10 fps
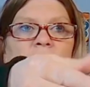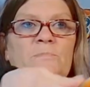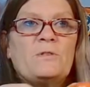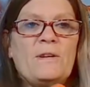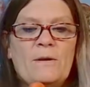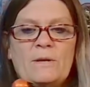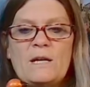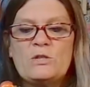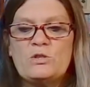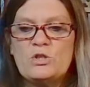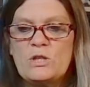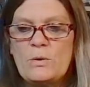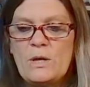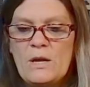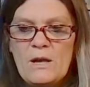Sorry, okay, just to show
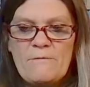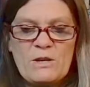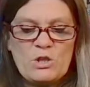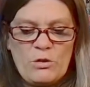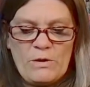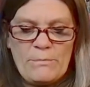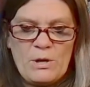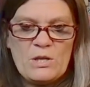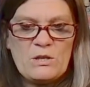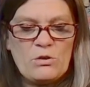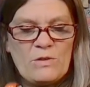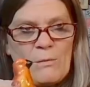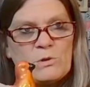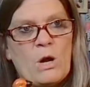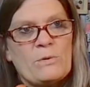you, Victorian bird. I thought that
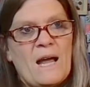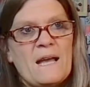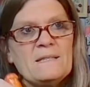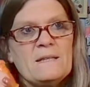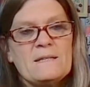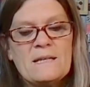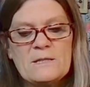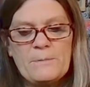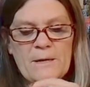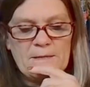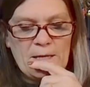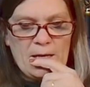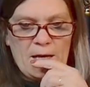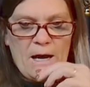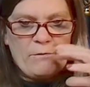would go nice in the centerpiece,
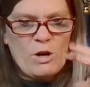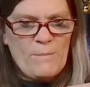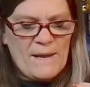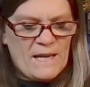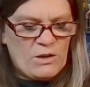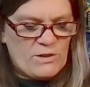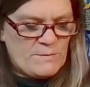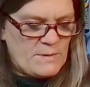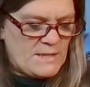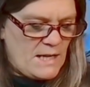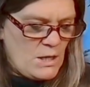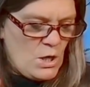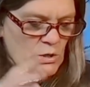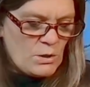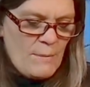and I'm going to make it Christmassy.
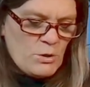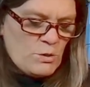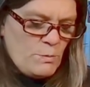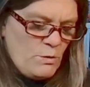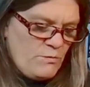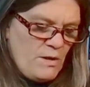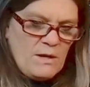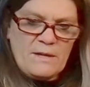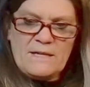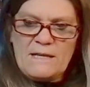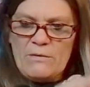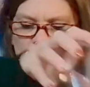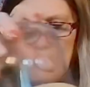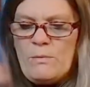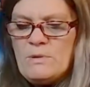So let me just move these out of the way 1